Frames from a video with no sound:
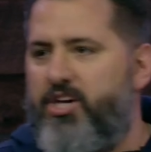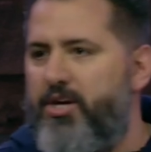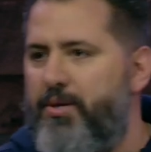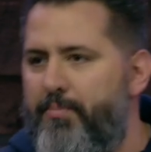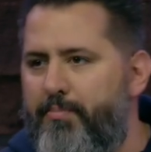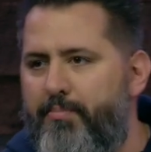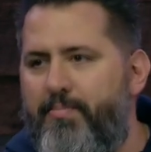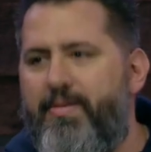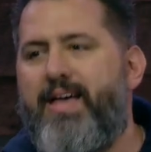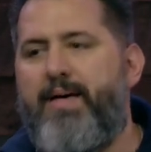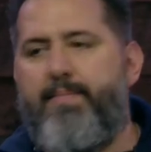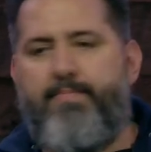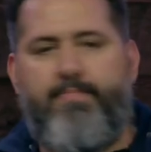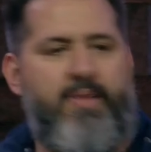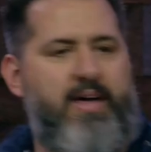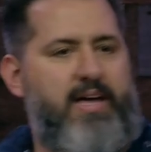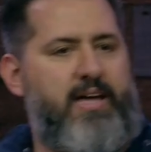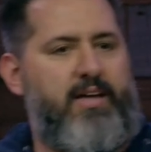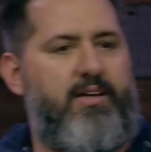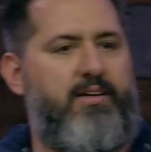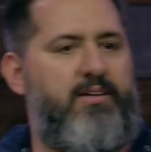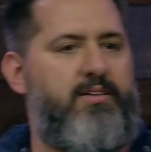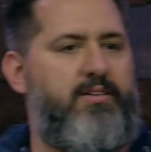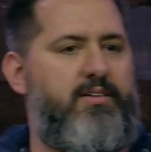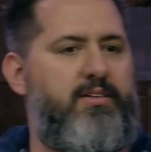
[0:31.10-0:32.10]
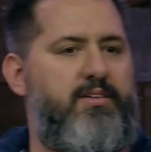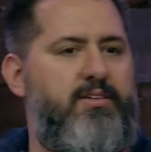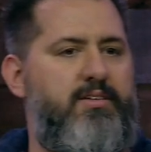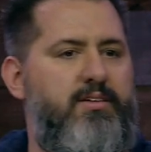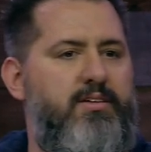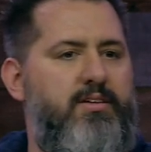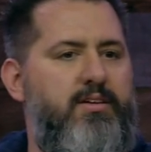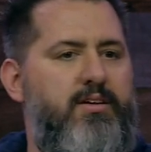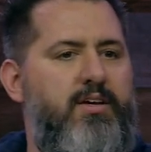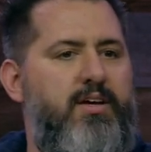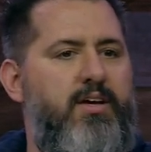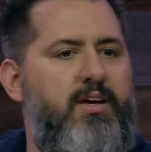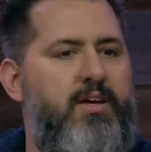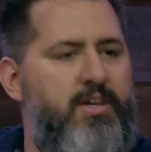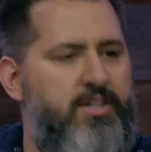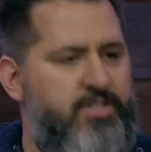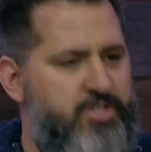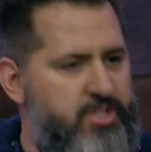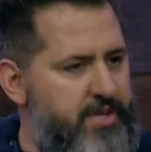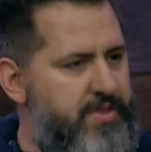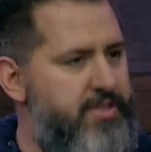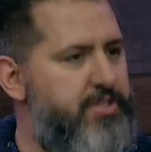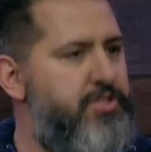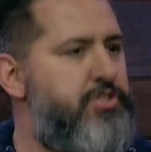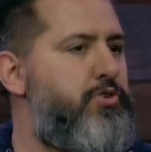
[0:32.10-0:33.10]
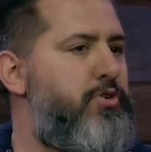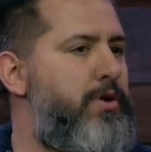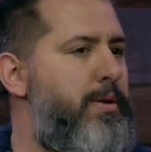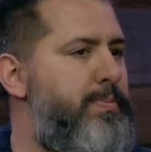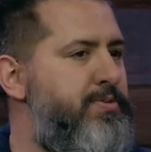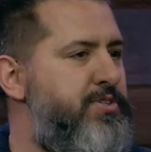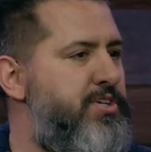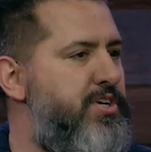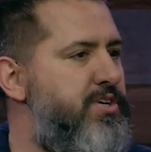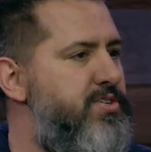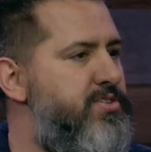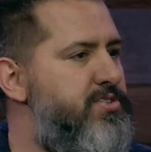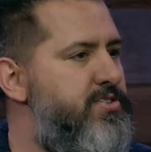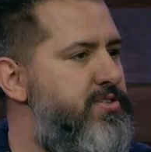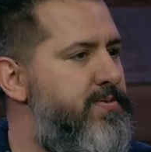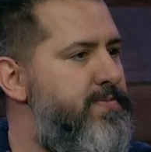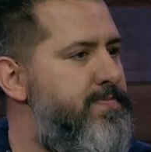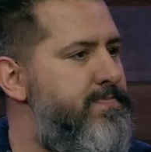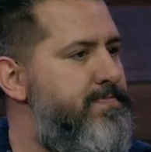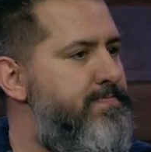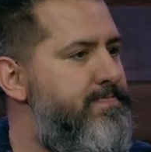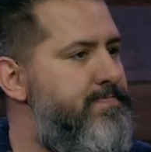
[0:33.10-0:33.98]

commitment to the Scriptures.